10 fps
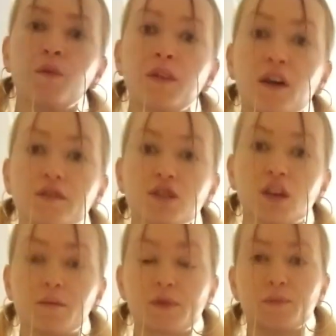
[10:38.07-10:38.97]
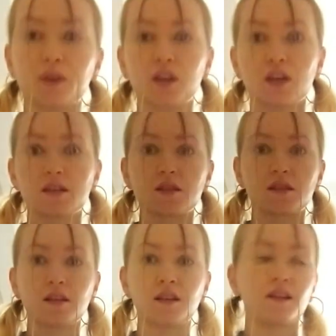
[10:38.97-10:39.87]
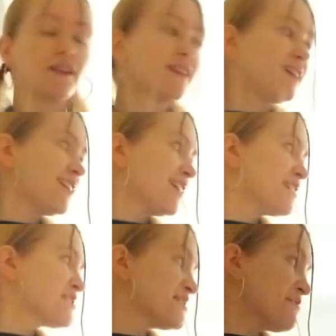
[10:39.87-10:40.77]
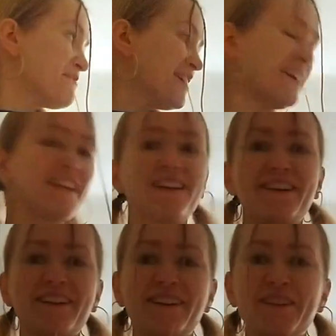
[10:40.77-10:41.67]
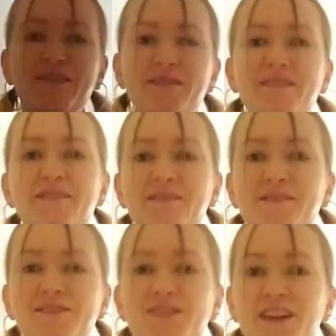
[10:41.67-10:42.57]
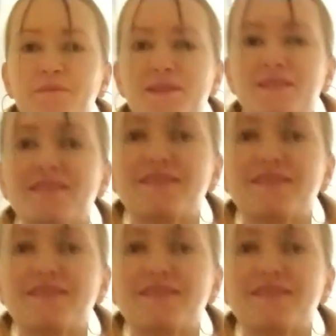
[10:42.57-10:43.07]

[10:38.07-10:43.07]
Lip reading: with oven chips because somebody wants chips.